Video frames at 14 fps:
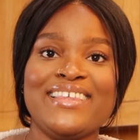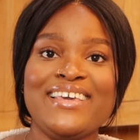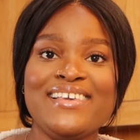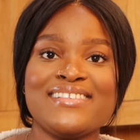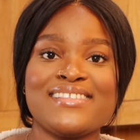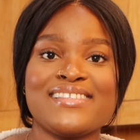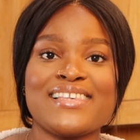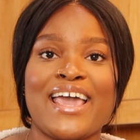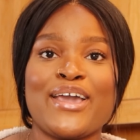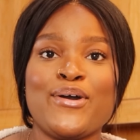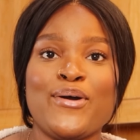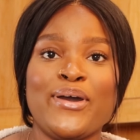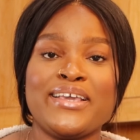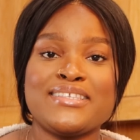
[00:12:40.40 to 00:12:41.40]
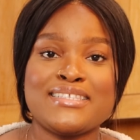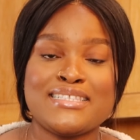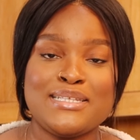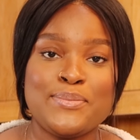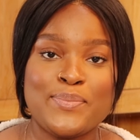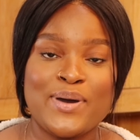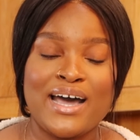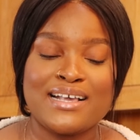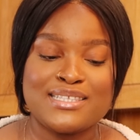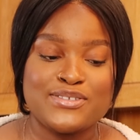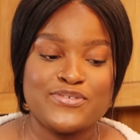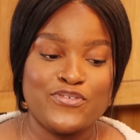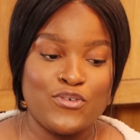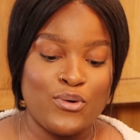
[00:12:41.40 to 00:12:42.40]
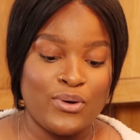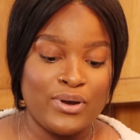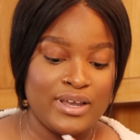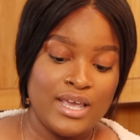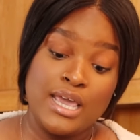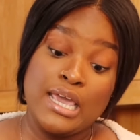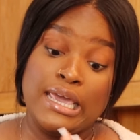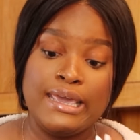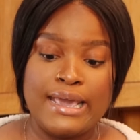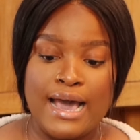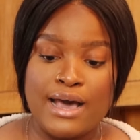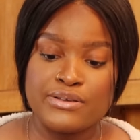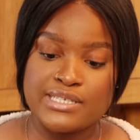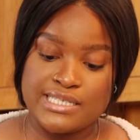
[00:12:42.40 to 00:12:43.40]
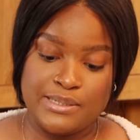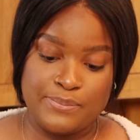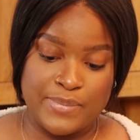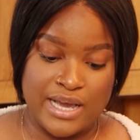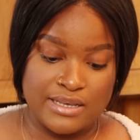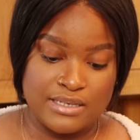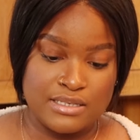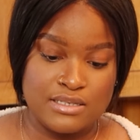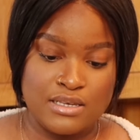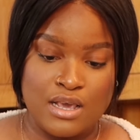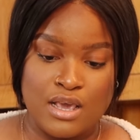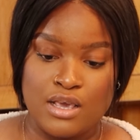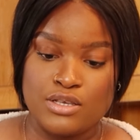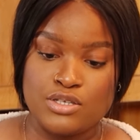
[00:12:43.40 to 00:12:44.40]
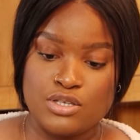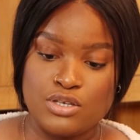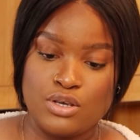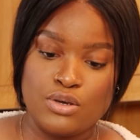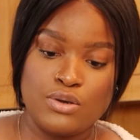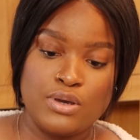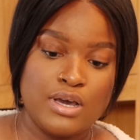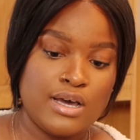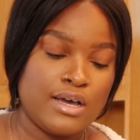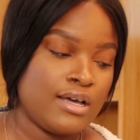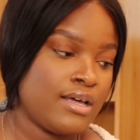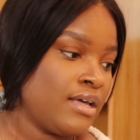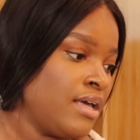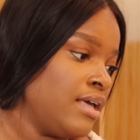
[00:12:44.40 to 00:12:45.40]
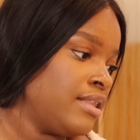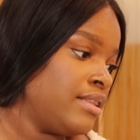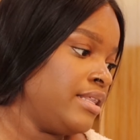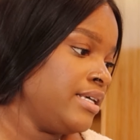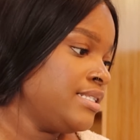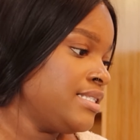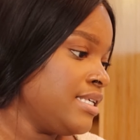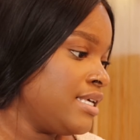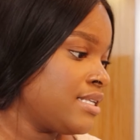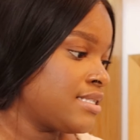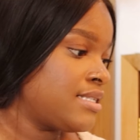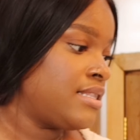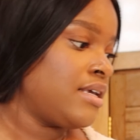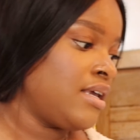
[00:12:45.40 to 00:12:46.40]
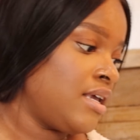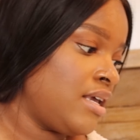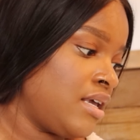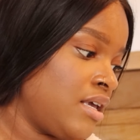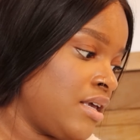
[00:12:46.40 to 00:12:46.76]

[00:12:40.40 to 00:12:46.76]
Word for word: this i got a slippers for a house slippers so uh, this is the